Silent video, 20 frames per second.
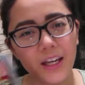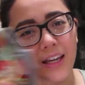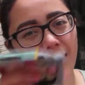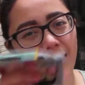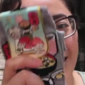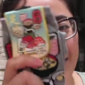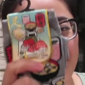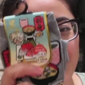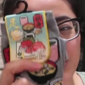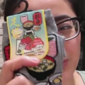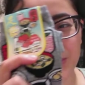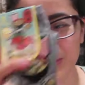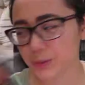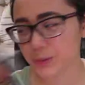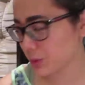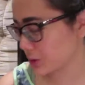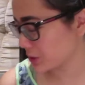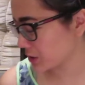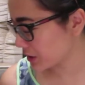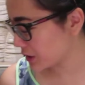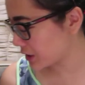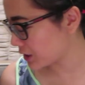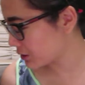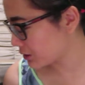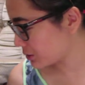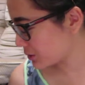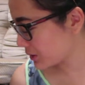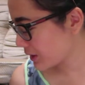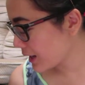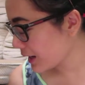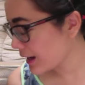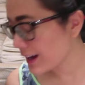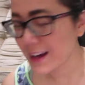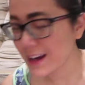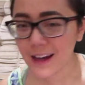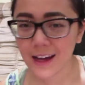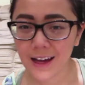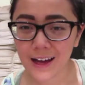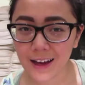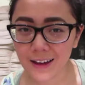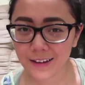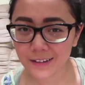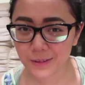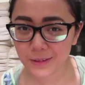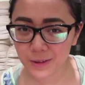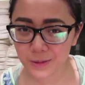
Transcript: And this one's really cute. I don't